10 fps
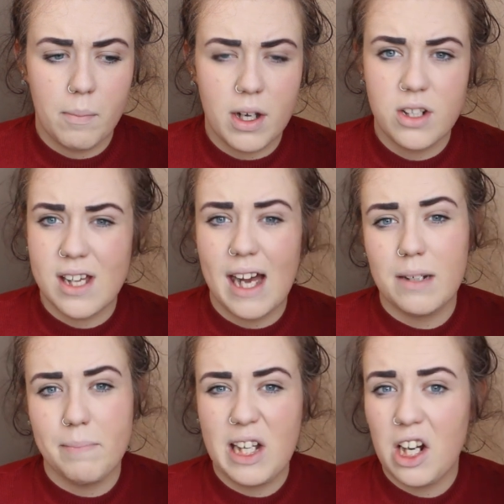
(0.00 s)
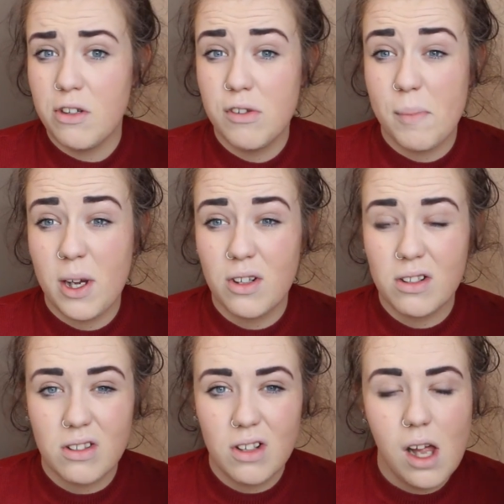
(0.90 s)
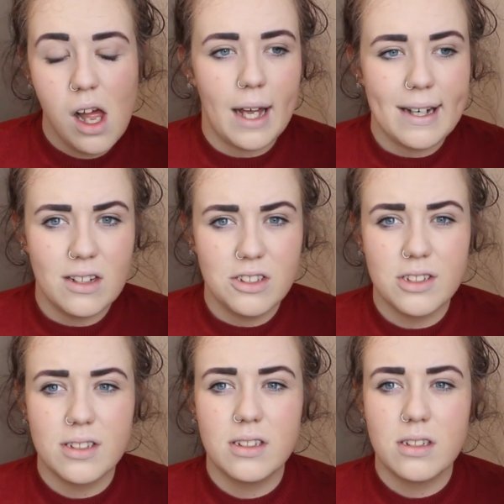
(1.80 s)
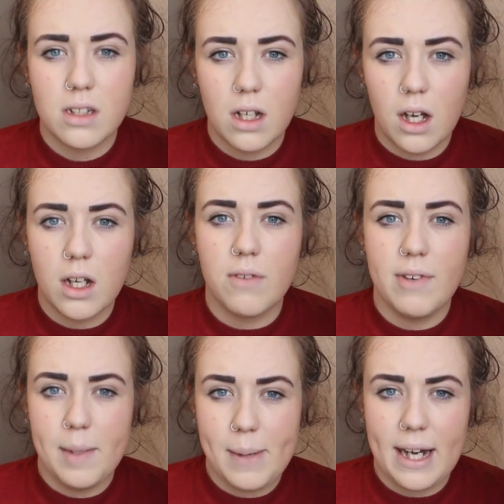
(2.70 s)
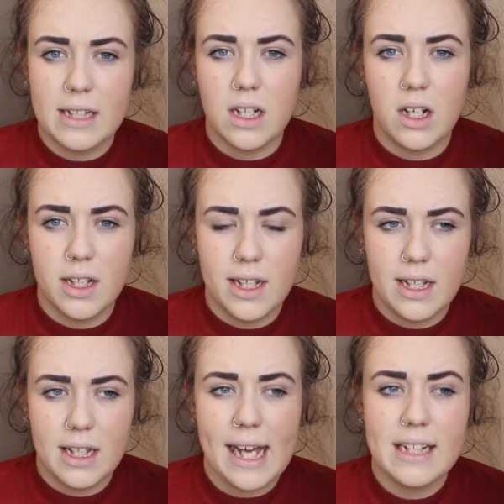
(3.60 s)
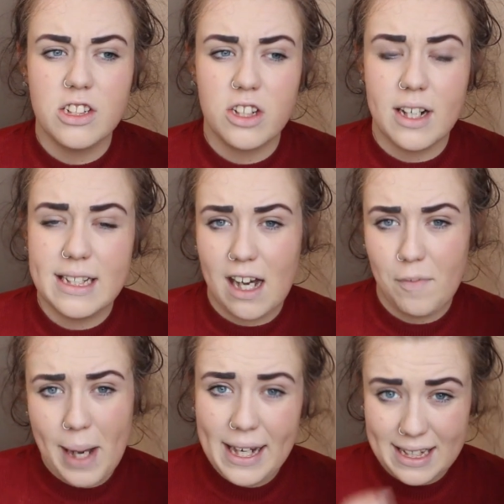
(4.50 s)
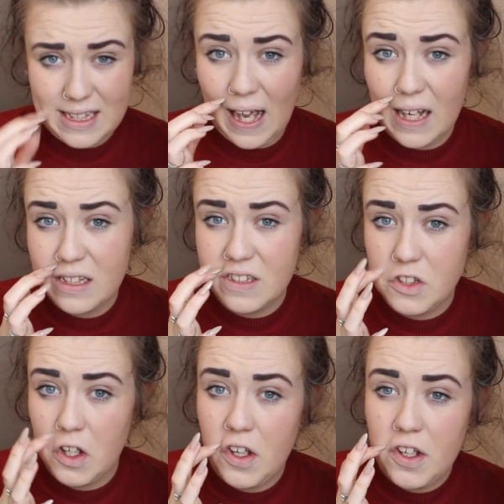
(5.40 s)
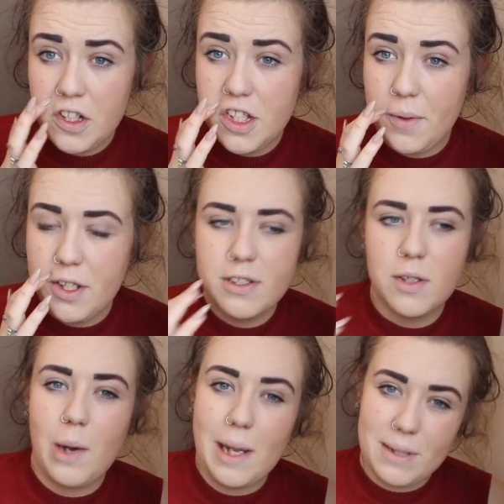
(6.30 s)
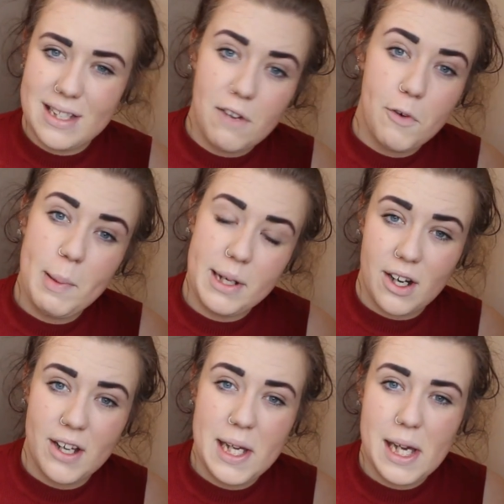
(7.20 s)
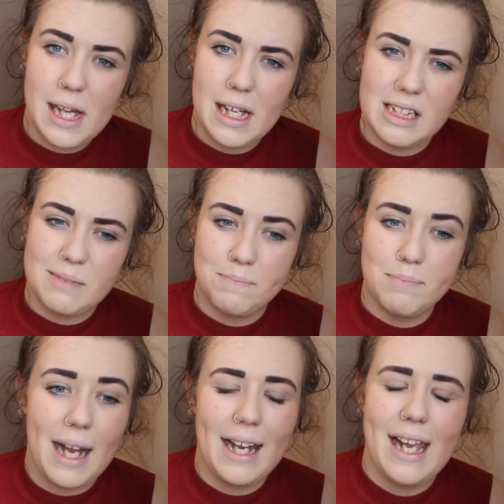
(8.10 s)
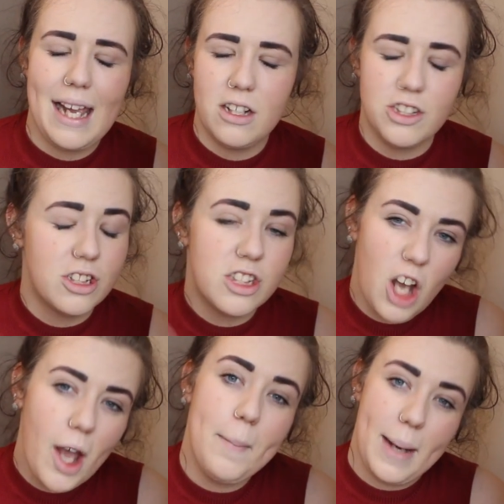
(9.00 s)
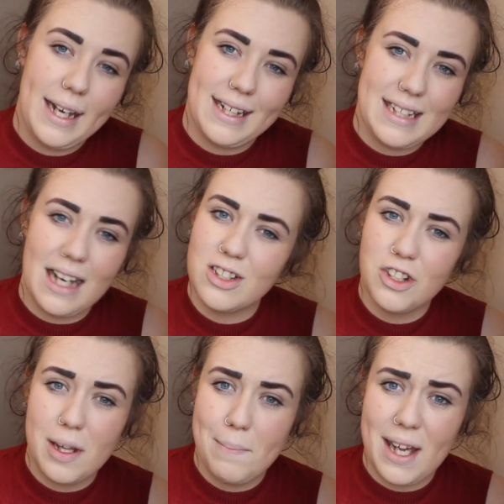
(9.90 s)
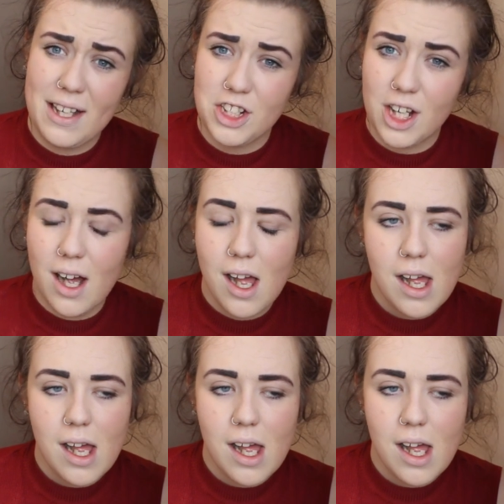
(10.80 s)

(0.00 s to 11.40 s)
because I hadn't been close with my uncle, and I got really bad. I then started to have panic attacks. So I used to wake myself up at night panicking, just slight panic attacks, nothing major.